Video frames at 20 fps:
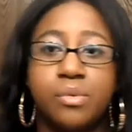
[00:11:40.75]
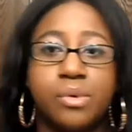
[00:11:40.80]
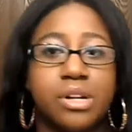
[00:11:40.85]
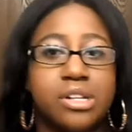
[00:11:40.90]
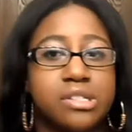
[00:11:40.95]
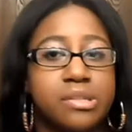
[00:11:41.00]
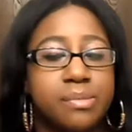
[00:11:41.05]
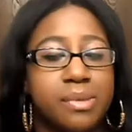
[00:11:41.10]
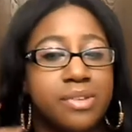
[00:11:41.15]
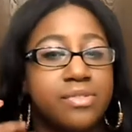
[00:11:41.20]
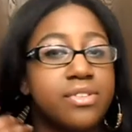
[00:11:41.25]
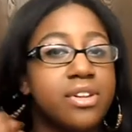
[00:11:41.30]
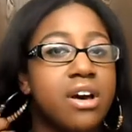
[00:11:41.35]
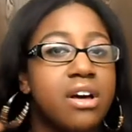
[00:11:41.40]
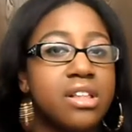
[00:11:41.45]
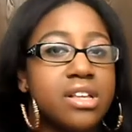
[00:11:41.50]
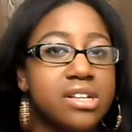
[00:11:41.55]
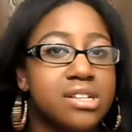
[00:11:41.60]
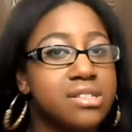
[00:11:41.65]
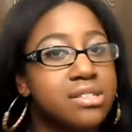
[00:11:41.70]
You want it to be
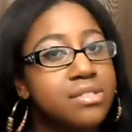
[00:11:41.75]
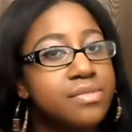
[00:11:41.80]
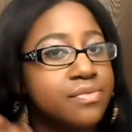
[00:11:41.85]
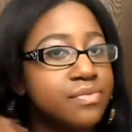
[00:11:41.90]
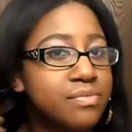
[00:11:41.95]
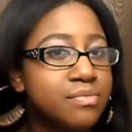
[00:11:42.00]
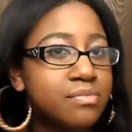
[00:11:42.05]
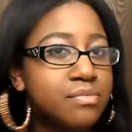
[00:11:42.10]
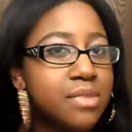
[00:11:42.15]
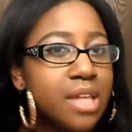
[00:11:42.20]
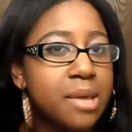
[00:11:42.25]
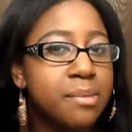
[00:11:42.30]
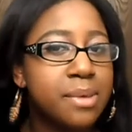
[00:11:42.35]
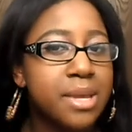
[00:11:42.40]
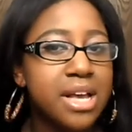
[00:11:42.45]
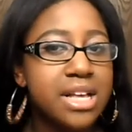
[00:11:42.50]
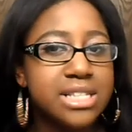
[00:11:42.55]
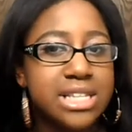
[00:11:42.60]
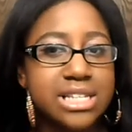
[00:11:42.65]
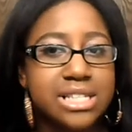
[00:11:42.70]
flawless,
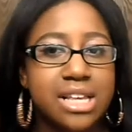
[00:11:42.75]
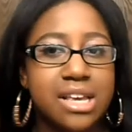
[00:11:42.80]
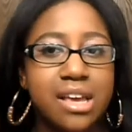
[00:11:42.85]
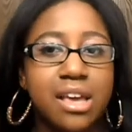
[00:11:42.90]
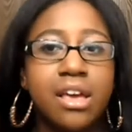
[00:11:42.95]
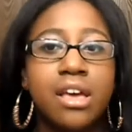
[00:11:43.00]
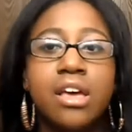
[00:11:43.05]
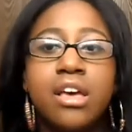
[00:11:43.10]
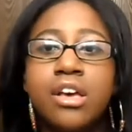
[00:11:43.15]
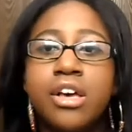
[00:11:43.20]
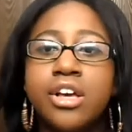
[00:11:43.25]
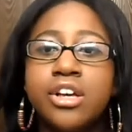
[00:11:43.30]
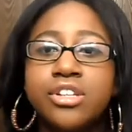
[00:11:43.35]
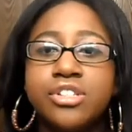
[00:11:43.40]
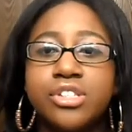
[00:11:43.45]
like Beyonce said.